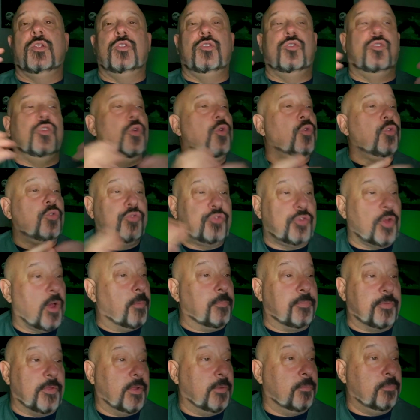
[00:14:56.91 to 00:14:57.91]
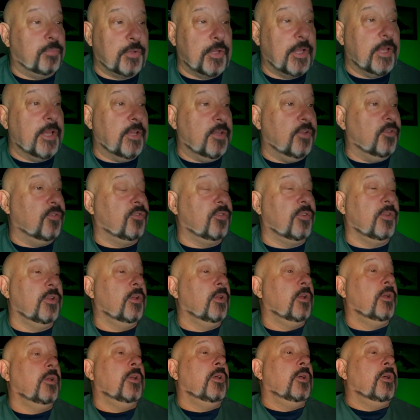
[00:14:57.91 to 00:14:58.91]
Do something, please.
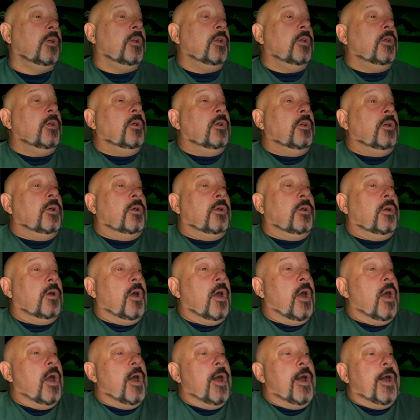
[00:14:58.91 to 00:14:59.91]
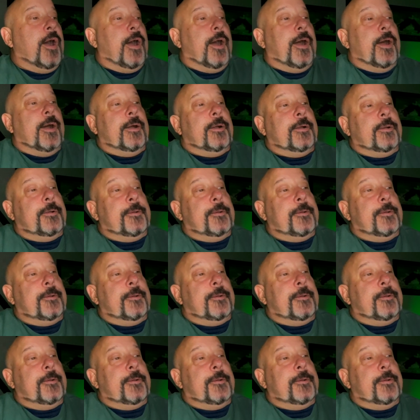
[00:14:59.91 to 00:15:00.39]
Like